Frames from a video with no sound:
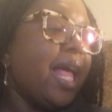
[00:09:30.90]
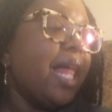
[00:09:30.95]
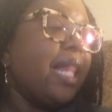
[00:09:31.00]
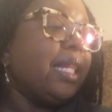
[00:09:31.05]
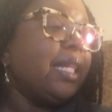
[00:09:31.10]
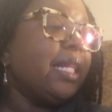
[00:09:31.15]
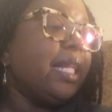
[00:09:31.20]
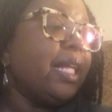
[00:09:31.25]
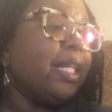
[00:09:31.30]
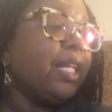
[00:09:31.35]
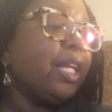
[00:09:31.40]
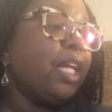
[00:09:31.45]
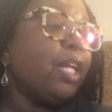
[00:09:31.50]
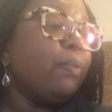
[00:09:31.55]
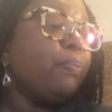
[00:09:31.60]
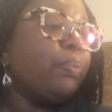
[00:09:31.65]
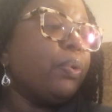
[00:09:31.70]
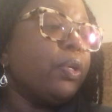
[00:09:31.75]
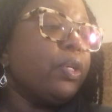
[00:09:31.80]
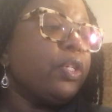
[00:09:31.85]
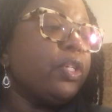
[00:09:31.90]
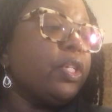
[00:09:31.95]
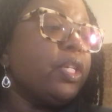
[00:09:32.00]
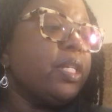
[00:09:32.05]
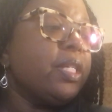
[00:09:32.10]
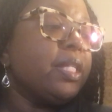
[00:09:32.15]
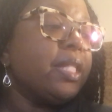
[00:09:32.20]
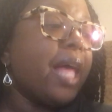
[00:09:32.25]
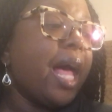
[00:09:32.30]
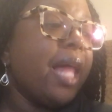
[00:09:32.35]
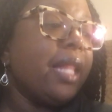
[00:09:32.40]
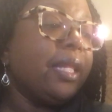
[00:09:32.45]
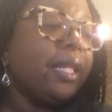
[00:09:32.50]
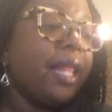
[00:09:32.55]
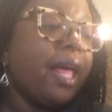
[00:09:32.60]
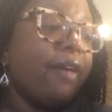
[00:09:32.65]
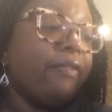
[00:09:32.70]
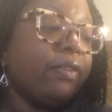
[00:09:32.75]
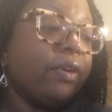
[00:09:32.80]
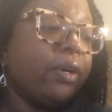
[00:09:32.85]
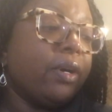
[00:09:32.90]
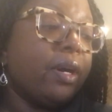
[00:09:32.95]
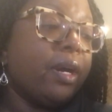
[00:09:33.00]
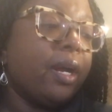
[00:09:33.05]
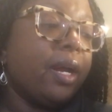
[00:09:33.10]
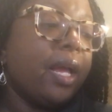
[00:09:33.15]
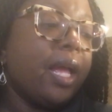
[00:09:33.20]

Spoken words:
Lillian pushes that lever.